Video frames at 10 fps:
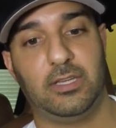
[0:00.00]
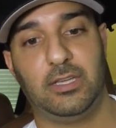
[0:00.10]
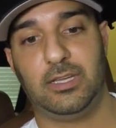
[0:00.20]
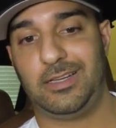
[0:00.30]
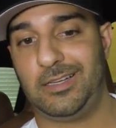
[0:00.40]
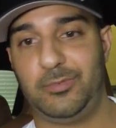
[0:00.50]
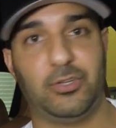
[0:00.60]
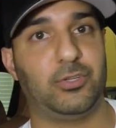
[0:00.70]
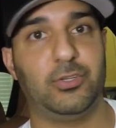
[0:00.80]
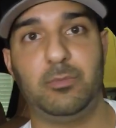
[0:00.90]

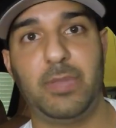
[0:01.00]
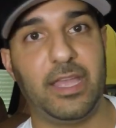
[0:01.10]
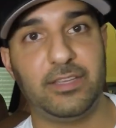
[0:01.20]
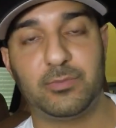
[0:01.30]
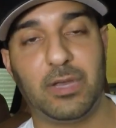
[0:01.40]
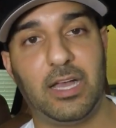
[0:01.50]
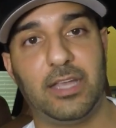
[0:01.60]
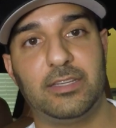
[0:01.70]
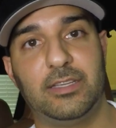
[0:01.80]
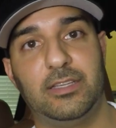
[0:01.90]
good bass
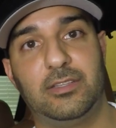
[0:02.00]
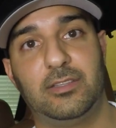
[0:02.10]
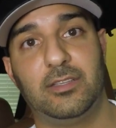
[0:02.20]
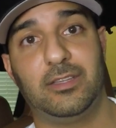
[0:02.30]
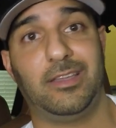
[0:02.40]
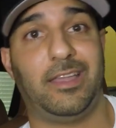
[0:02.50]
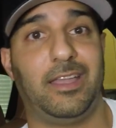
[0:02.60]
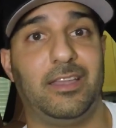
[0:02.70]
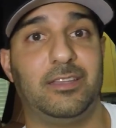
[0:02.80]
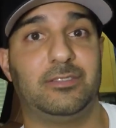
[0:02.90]
behind it,
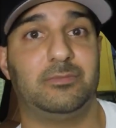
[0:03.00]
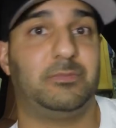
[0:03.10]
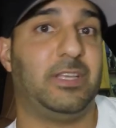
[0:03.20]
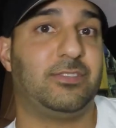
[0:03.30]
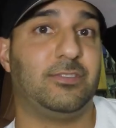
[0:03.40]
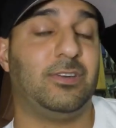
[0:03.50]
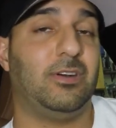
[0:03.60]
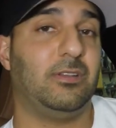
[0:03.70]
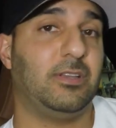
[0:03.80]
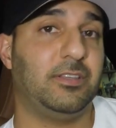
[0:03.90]
and best of
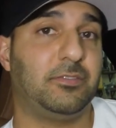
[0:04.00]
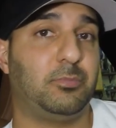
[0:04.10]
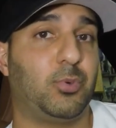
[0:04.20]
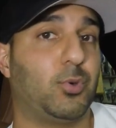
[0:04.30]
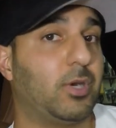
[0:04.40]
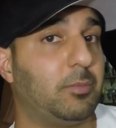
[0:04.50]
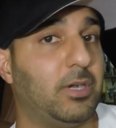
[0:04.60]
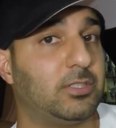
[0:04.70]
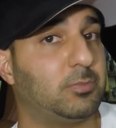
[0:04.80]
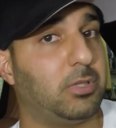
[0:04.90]
all is pretty
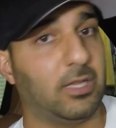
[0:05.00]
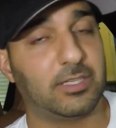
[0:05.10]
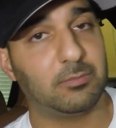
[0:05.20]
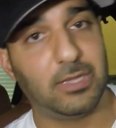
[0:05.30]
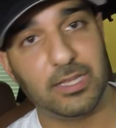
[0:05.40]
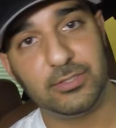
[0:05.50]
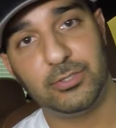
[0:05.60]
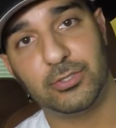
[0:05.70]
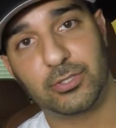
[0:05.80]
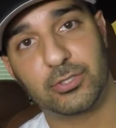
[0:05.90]
much plug and play to
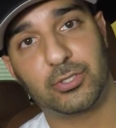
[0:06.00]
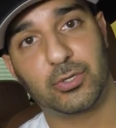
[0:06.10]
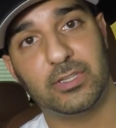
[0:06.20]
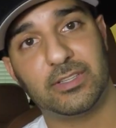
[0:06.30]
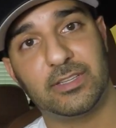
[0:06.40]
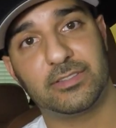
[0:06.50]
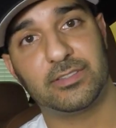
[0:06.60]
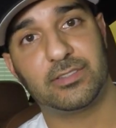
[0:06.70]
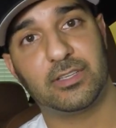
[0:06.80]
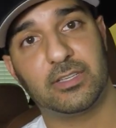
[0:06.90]
your current
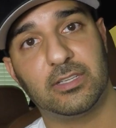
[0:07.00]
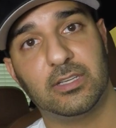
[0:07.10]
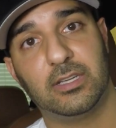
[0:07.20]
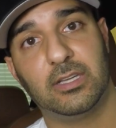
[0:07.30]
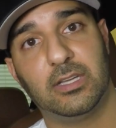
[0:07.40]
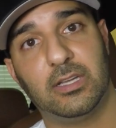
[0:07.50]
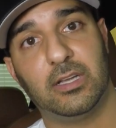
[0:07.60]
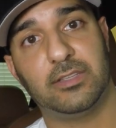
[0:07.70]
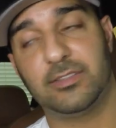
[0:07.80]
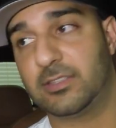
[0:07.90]
existing
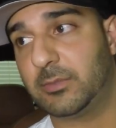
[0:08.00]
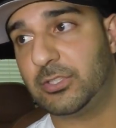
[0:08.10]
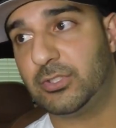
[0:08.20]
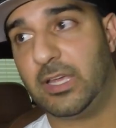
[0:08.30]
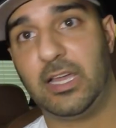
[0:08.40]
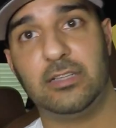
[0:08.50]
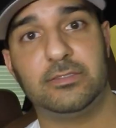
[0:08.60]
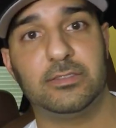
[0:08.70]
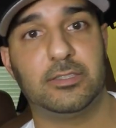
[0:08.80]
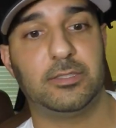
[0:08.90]
system that you
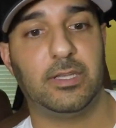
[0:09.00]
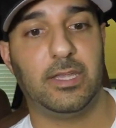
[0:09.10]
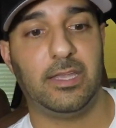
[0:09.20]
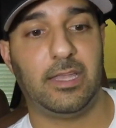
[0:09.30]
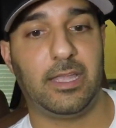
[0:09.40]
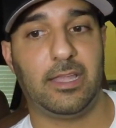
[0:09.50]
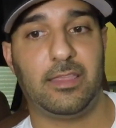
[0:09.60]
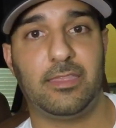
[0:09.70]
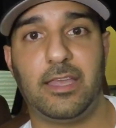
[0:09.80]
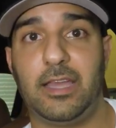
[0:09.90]
have,
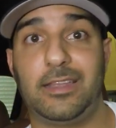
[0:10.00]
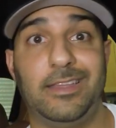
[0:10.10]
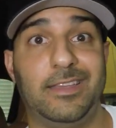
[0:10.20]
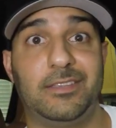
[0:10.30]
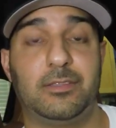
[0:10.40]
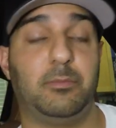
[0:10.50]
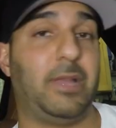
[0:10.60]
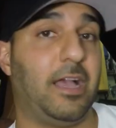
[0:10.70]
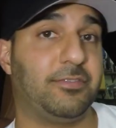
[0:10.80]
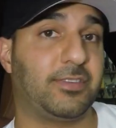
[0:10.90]
and that is
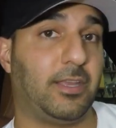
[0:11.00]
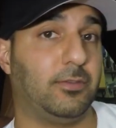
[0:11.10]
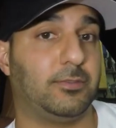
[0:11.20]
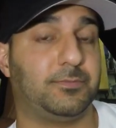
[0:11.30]
Bavsound.